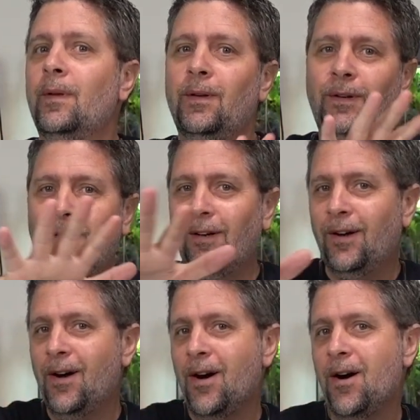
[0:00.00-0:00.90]

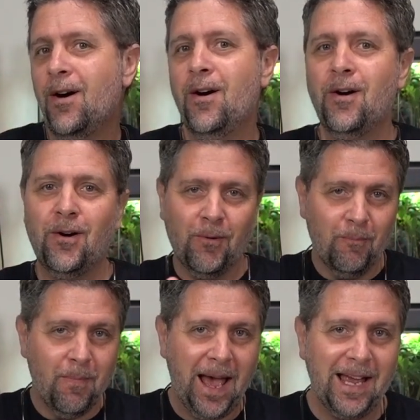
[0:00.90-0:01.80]
Oh,
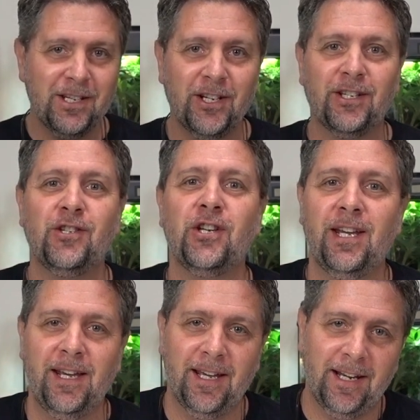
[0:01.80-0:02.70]
magic
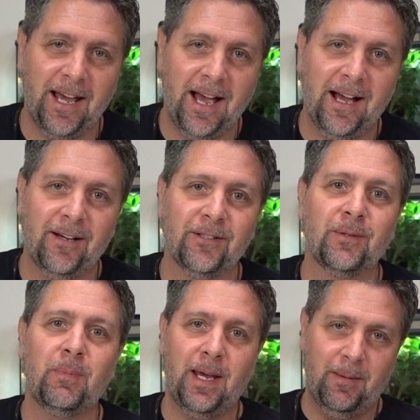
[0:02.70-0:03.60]
G in the
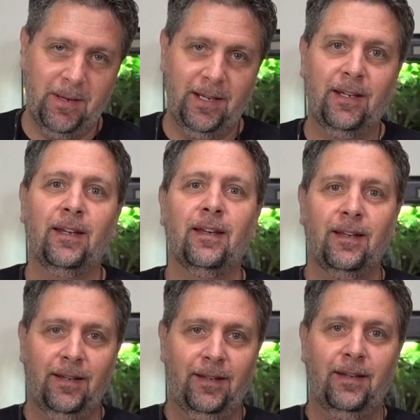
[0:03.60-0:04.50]
house, baby.
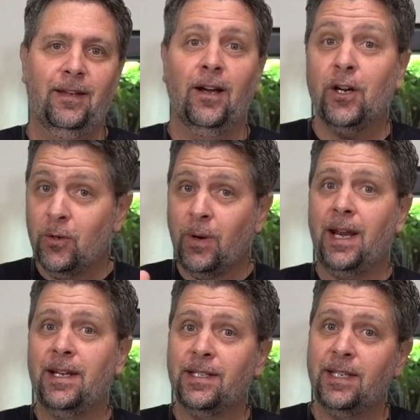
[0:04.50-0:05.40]
Are you
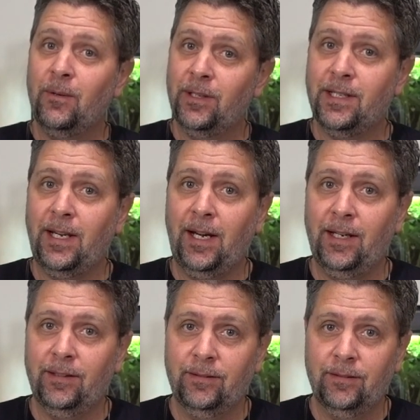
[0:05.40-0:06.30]
ready to see what's in it?